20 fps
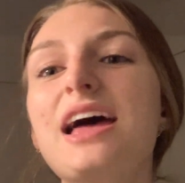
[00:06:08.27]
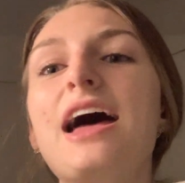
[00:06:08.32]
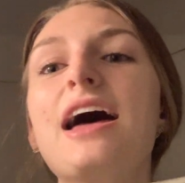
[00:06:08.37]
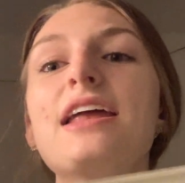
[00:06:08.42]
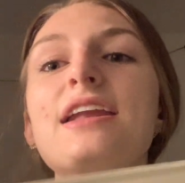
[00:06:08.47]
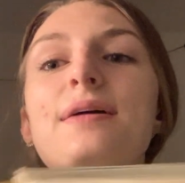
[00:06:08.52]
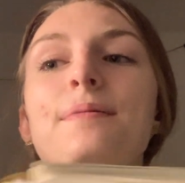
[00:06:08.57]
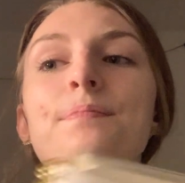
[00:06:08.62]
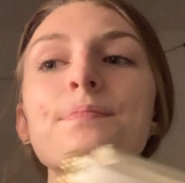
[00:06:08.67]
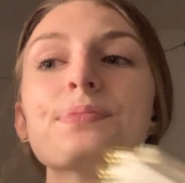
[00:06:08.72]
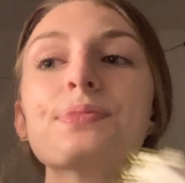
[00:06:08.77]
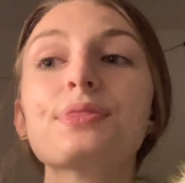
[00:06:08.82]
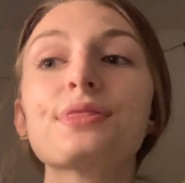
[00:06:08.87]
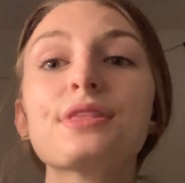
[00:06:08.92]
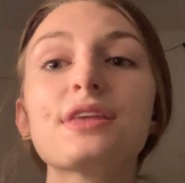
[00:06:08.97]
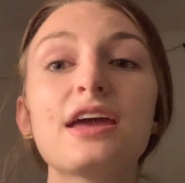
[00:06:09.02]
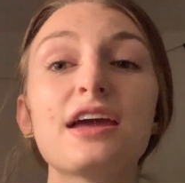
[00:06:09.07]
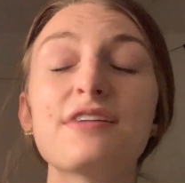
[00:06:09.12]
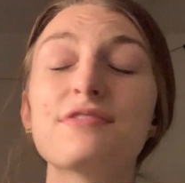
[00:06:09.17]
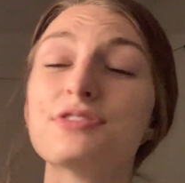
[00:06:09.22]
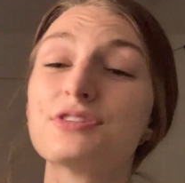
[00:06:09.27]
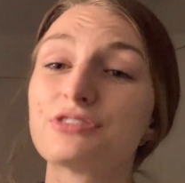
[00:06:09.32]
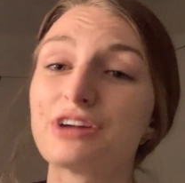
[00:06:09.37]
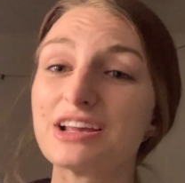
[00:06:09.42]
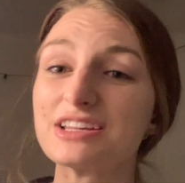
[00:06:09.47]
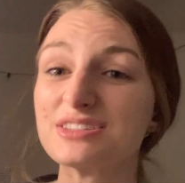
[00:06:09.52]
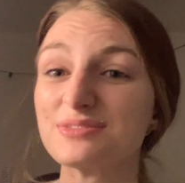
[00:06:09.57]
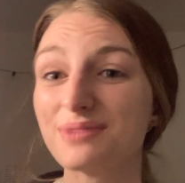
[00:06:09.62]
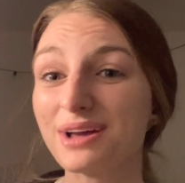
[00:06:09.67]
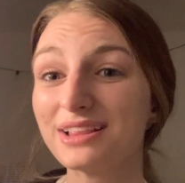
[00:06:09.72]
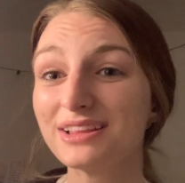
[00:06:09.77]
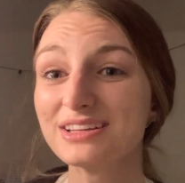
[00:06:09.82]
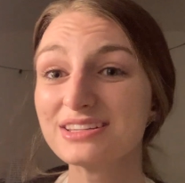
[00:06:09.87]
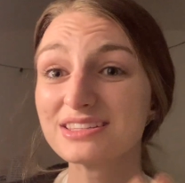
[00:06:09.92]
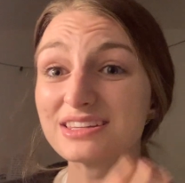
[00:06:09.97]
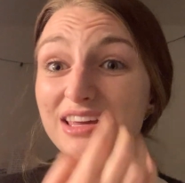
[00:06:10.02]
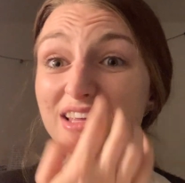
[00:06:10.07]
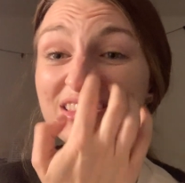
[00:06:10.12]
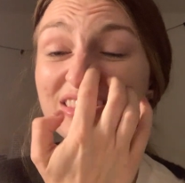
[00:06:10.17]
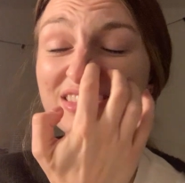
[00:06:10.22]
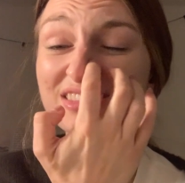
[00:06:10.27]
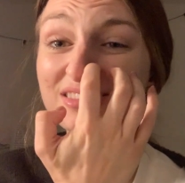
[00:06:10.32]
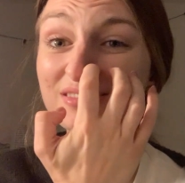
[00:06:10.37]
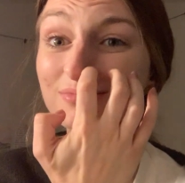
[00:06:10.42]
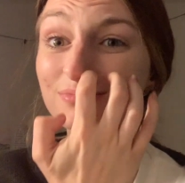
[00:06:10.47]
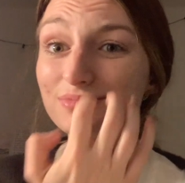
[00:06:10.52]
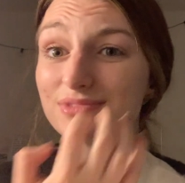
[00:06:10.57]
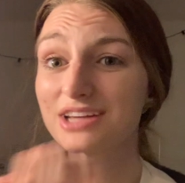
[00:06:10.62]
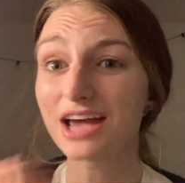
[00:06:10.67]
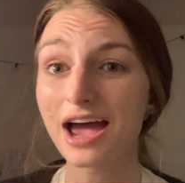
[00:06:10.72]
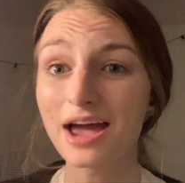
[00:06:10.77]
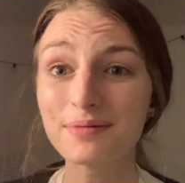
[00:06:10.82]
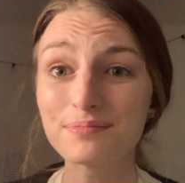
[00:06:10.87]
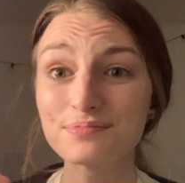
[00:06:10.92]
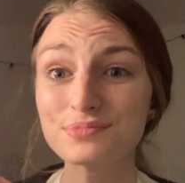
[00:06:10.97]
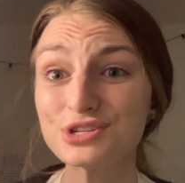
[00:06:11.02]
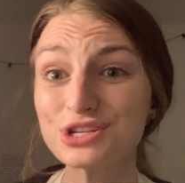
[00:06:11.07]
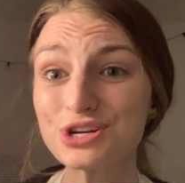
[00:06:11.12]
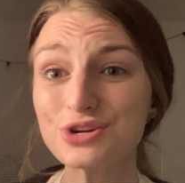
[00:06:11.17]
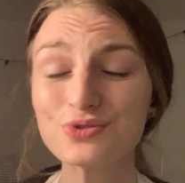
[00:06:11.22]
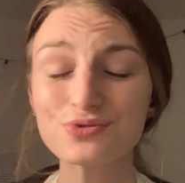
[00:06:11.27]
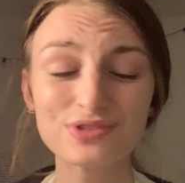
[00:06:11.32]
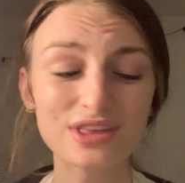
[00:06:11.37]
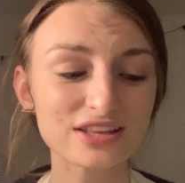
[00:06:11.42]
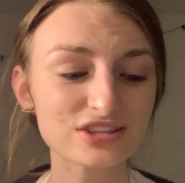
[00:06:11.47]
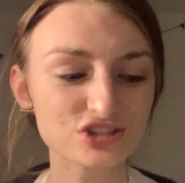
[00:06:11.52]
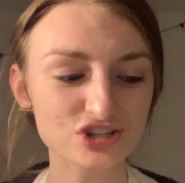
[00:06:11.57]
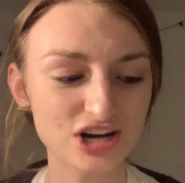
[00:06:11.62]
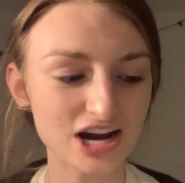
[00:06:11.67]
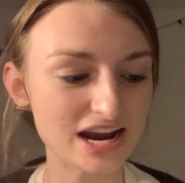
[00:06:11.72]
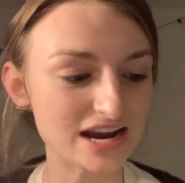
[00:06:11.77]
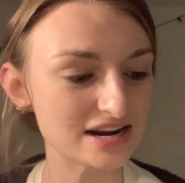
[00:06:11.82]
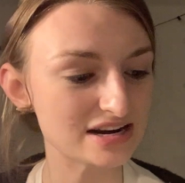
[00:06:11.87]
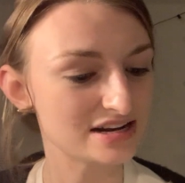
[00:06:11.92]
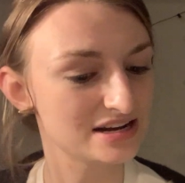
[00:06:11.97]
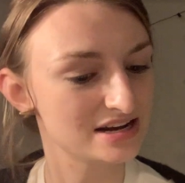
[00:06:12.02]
And if the rest of my list gets time too, that's great.